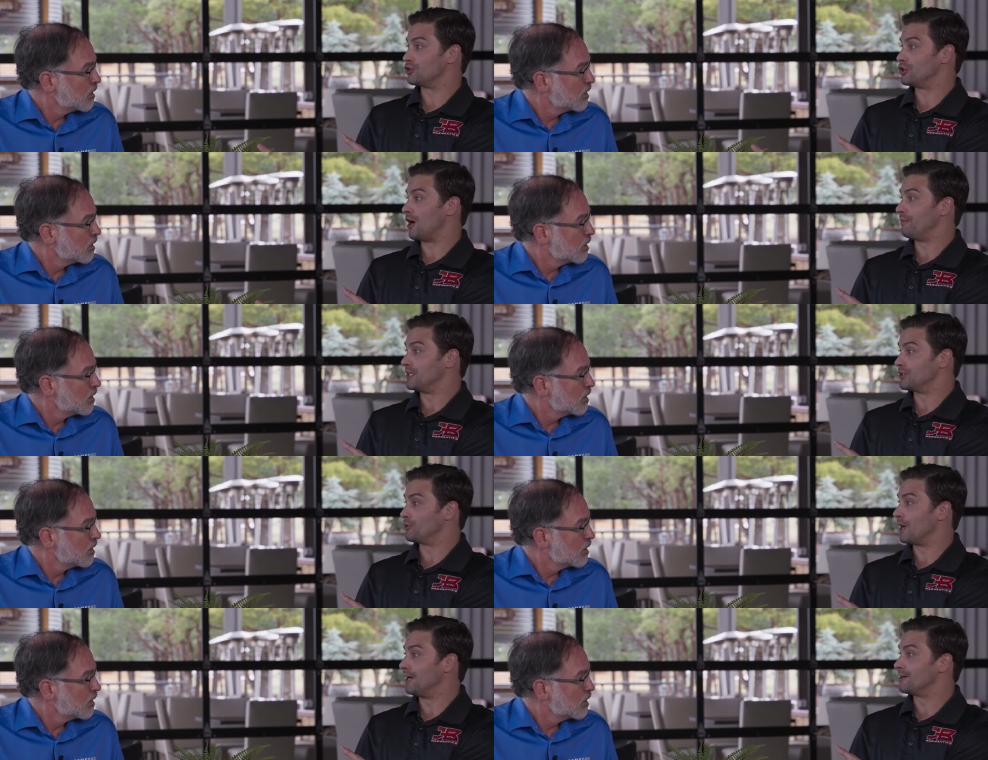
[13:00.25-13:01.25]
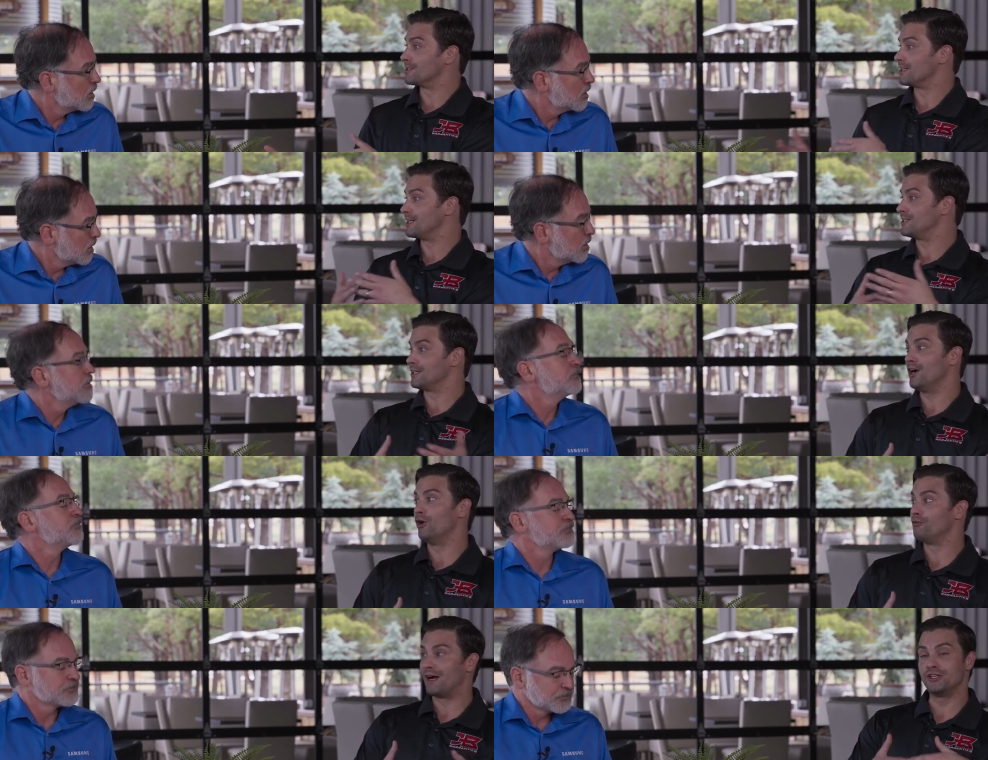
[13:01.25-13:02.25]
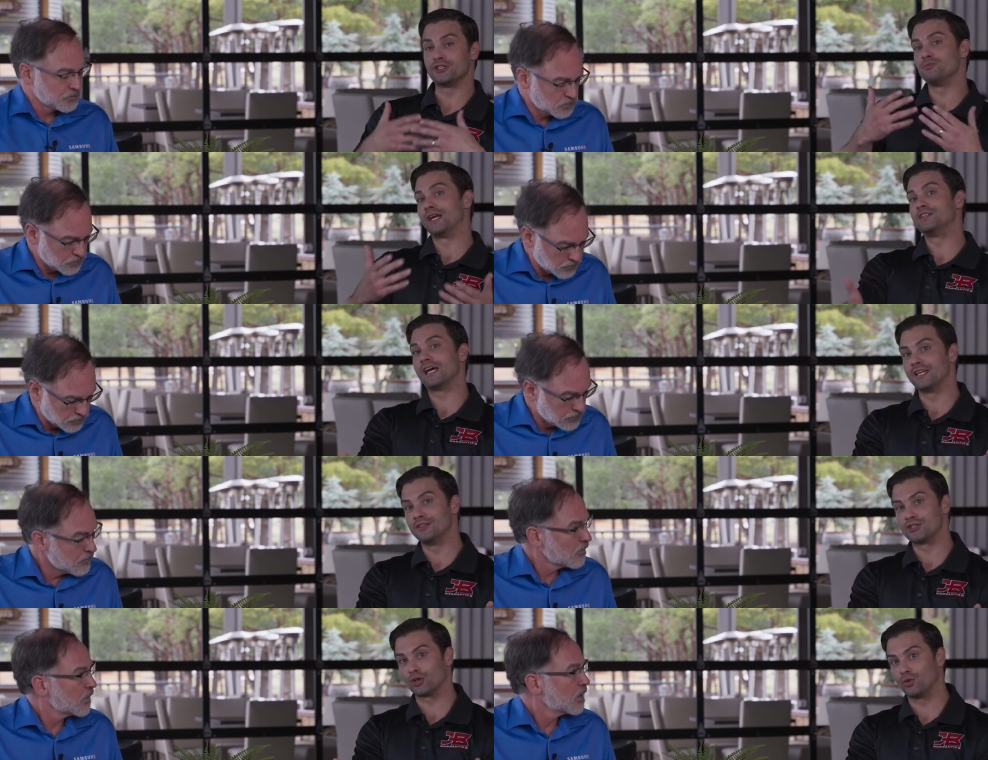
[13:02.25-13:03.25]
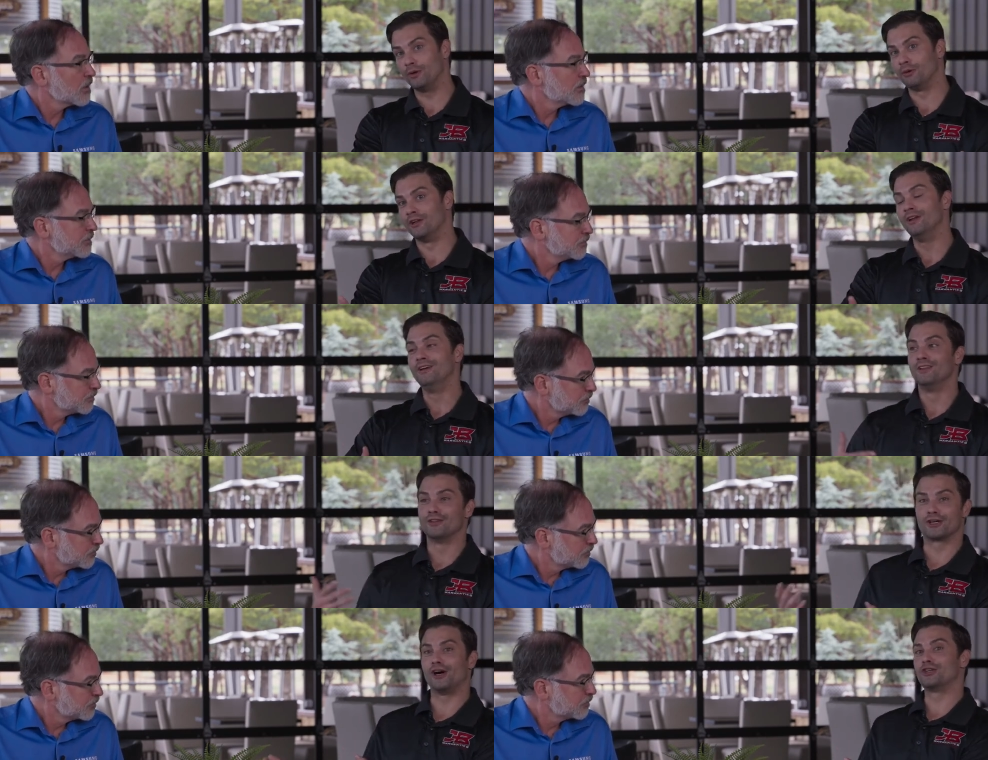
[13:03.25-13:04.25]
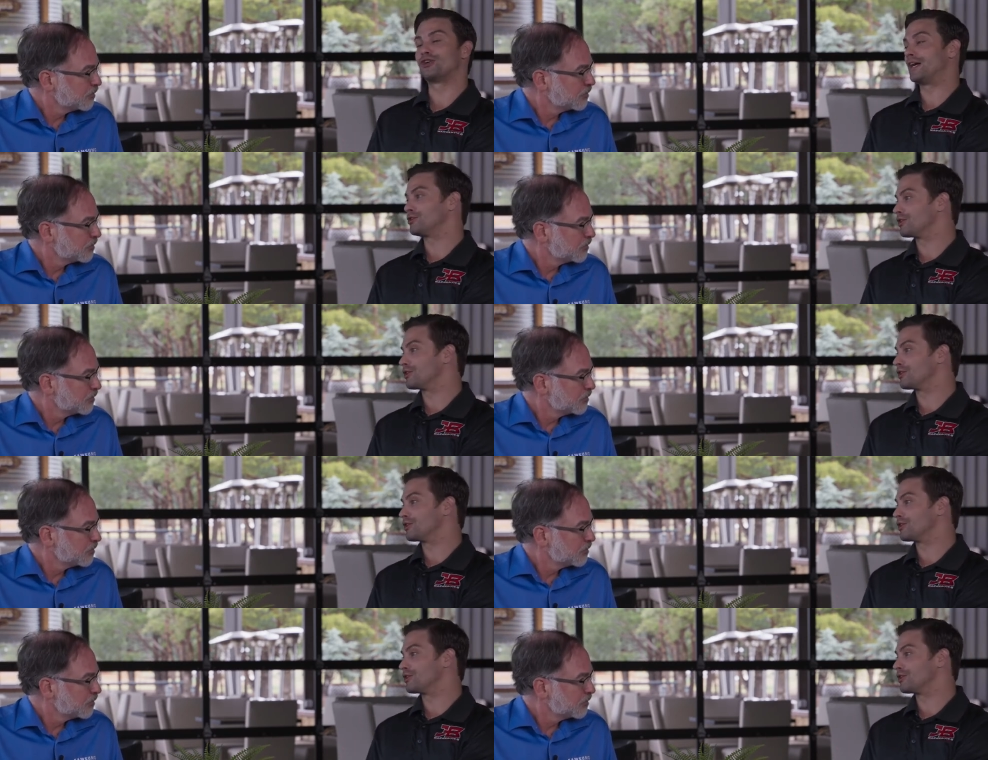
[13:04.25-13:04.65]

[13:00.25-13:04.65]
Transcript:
Speaker 1: job easy, right? Because they see, oh, if I just maintain this equipment, the contractor